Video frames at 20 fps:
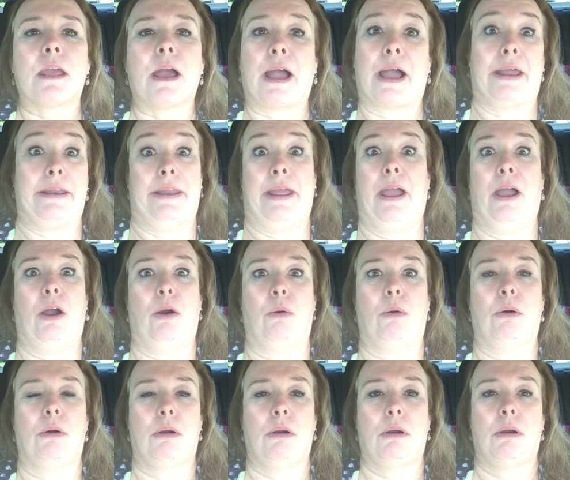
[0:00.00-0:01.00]
I
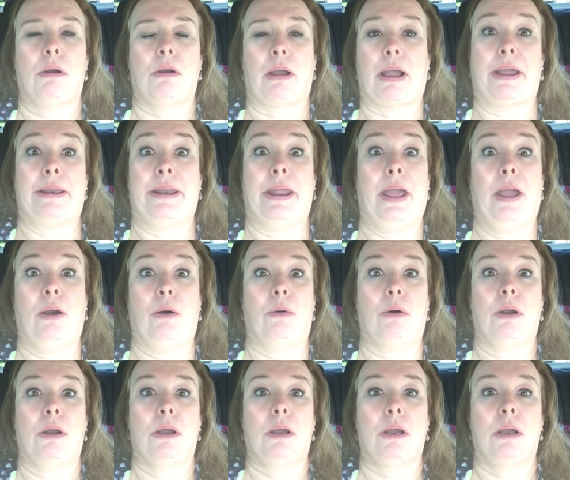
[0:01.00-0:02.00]
know.
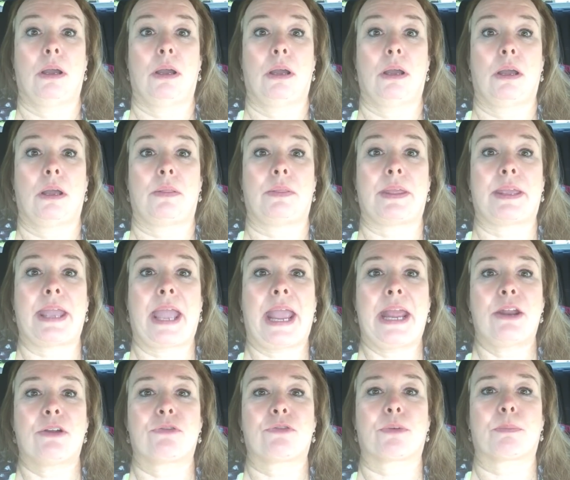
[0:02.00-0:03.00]
The
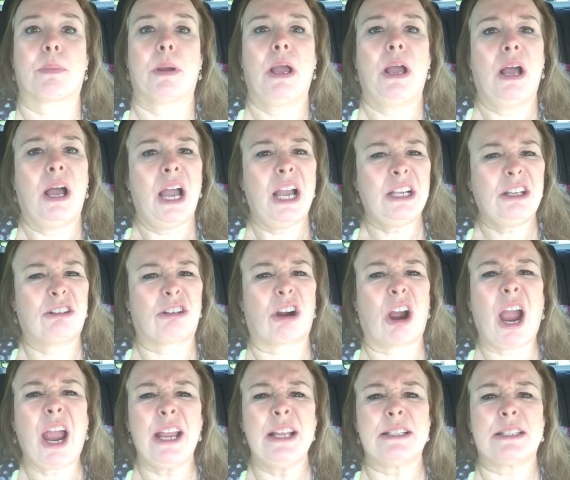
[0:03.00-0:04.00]
gainer for... I'm
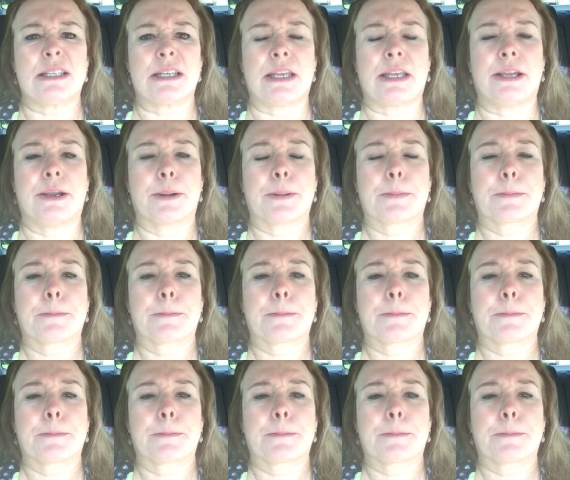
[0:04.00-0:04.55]
crazy.